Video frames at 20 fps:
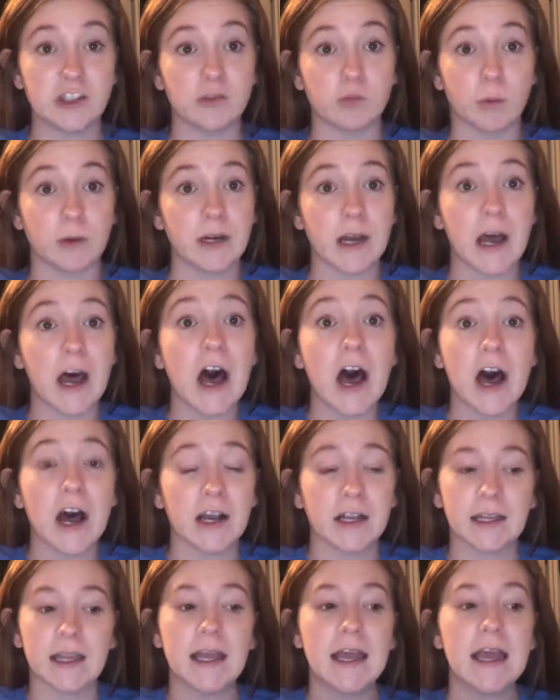want to
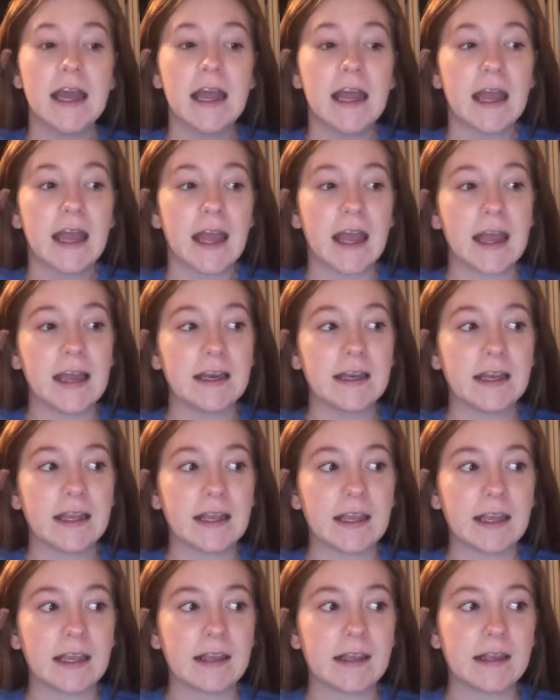hug. And
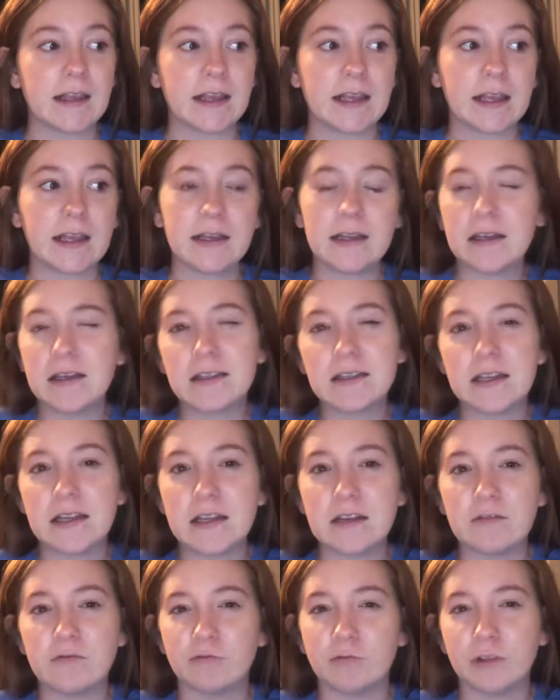he
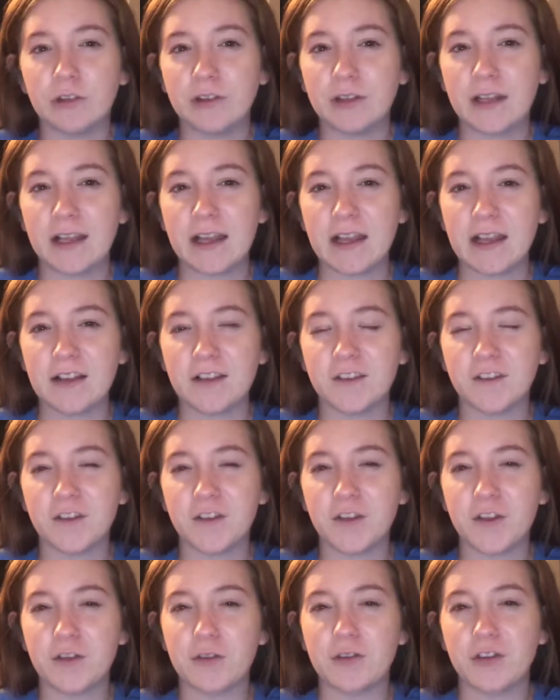doesn't really
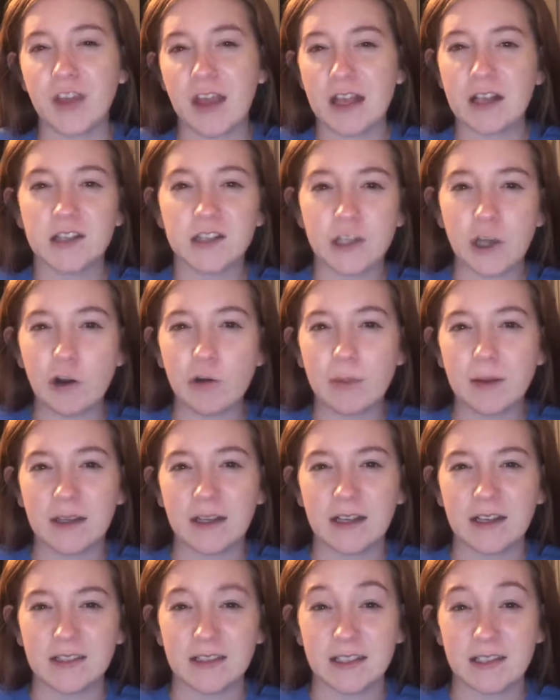think so
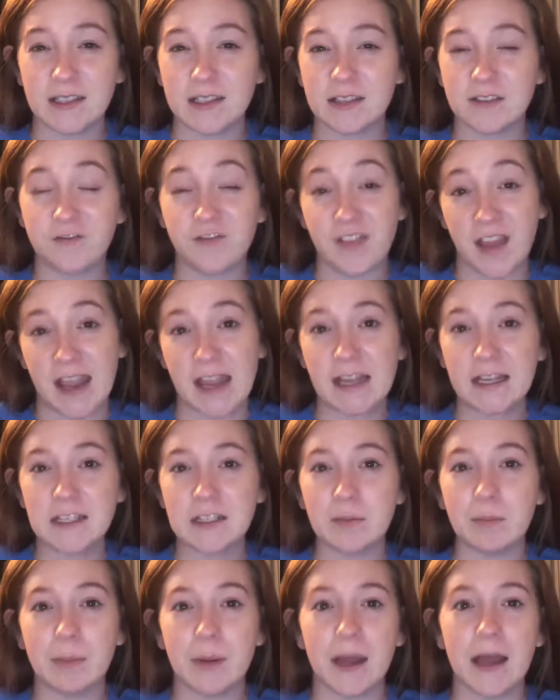because it's
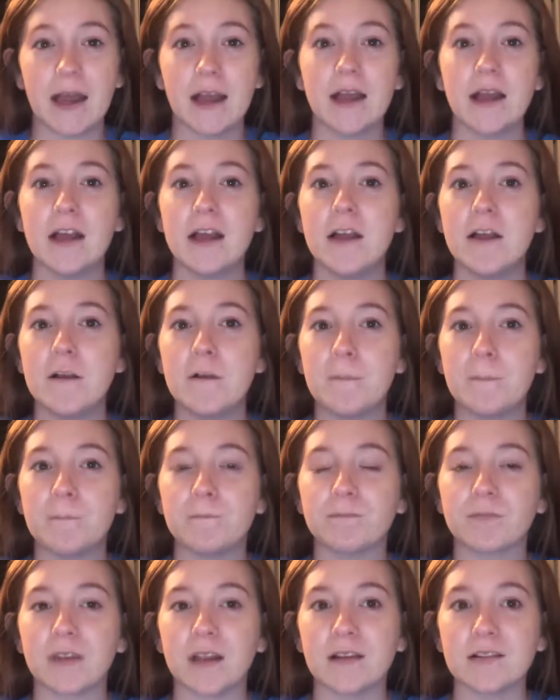faint, but
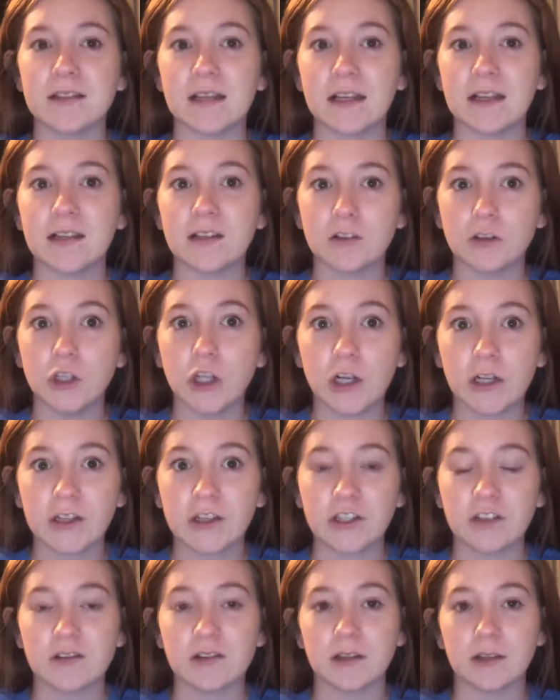I was like, look,
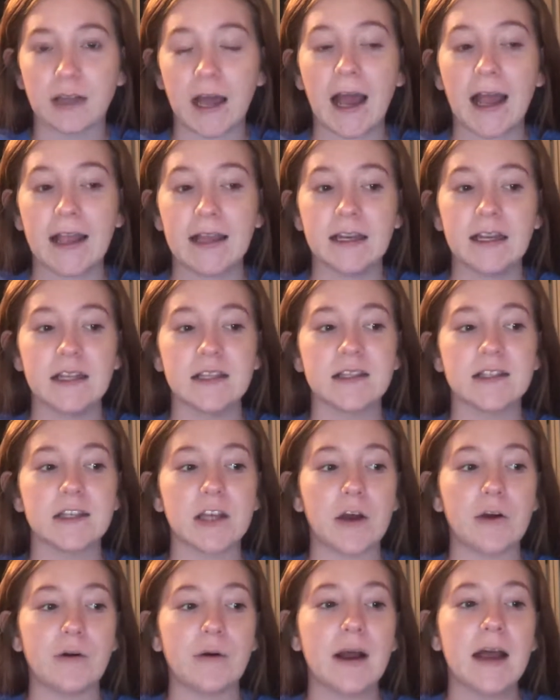there's a line. And
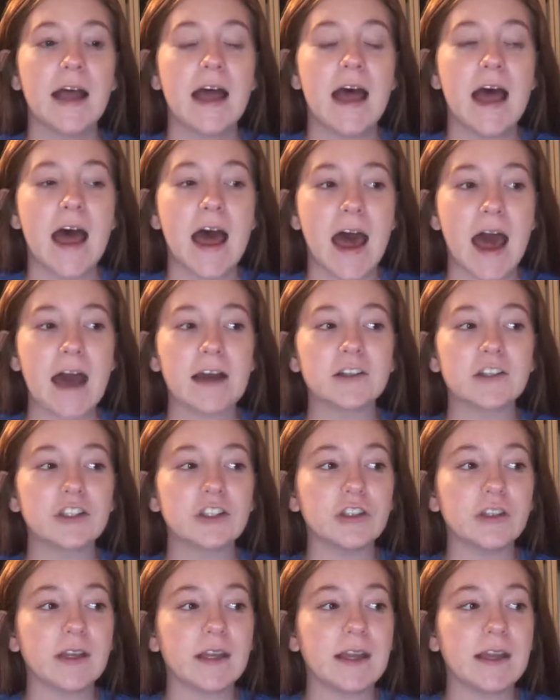so
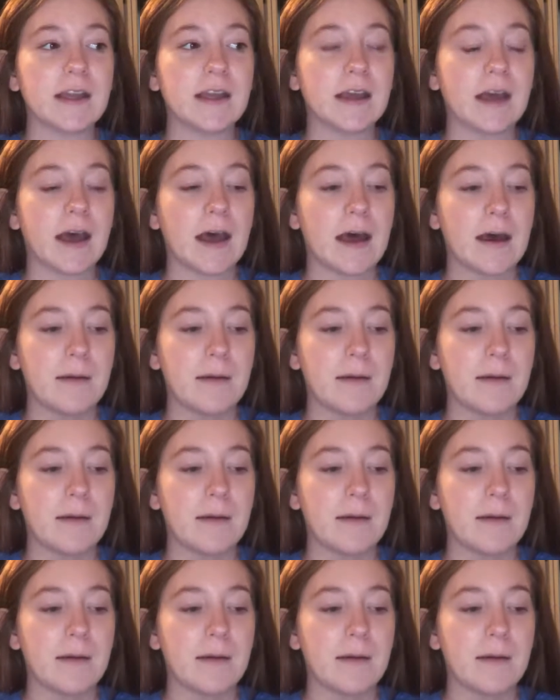actually,